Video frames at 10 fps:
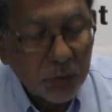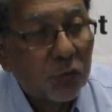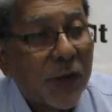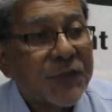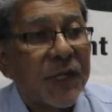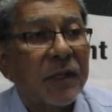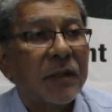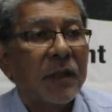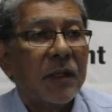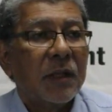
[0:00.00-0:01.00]

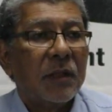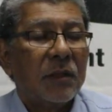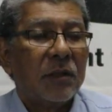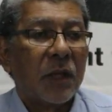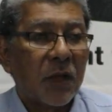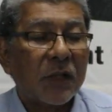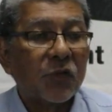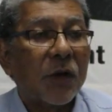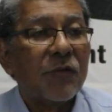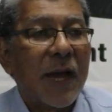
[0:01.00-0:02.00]
addressing the
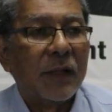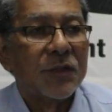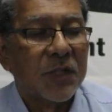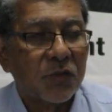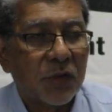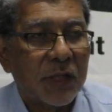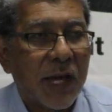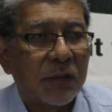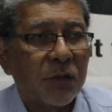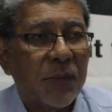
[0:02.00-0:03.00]
culture of violence in
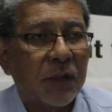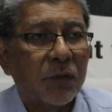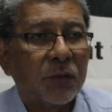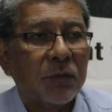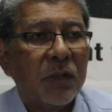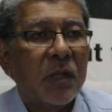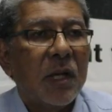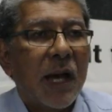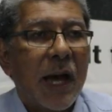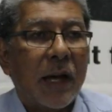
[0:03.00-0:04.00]
Trinidad and Tobago.
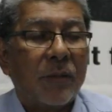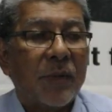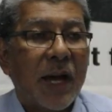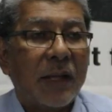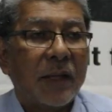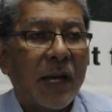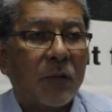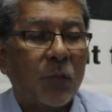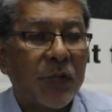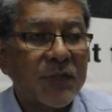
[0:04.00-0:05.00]

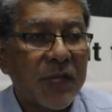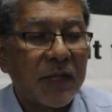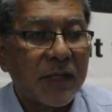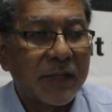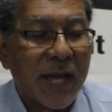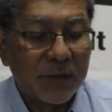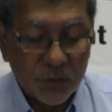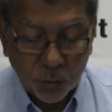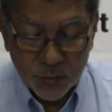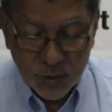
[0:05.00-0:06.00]
And we are saying that
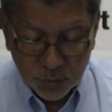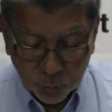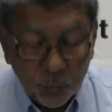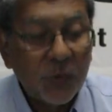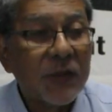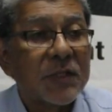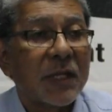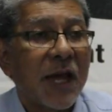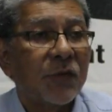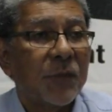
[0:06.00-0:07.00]
those are two things
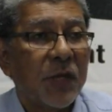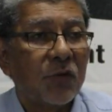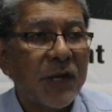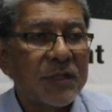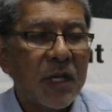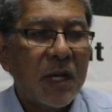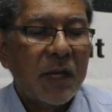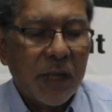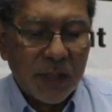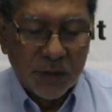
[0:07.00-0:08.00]
that have to be addressed.
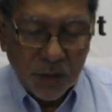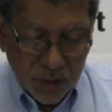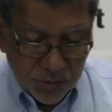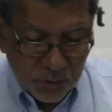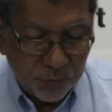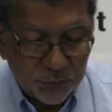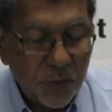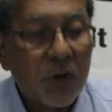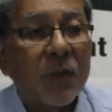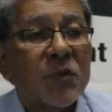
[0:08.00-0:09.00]
In other
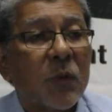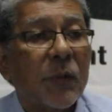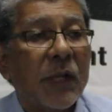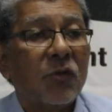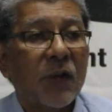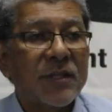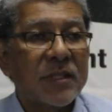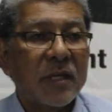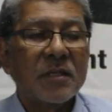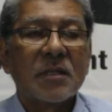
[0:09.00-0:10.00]
forums, we will address
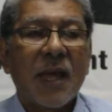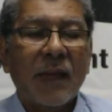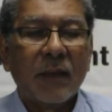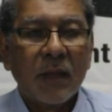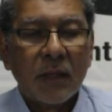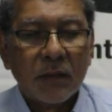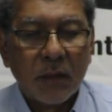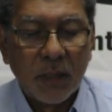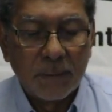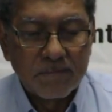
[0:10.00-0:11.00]
things like
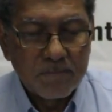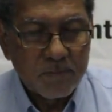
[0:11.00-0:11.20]
the